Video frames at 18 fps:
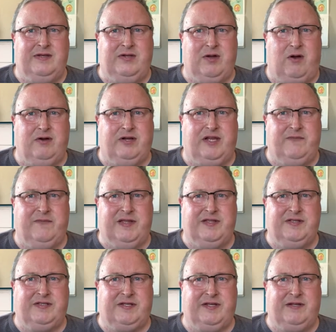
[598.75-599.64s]

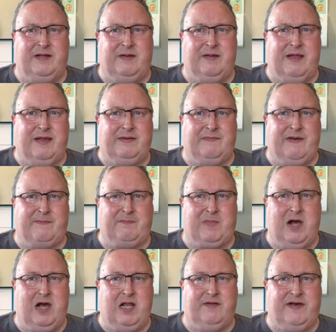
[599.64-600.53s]
documents and a
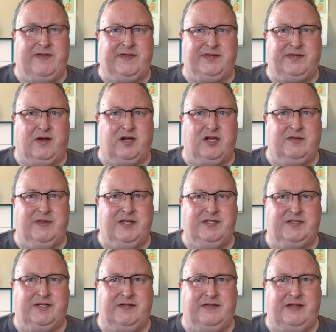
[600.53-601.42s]
pile of other
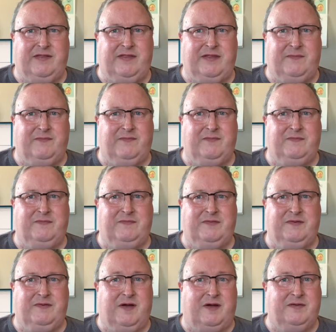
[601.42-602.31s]
documents, and then them
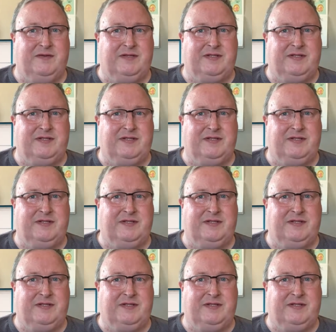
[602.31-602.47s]
not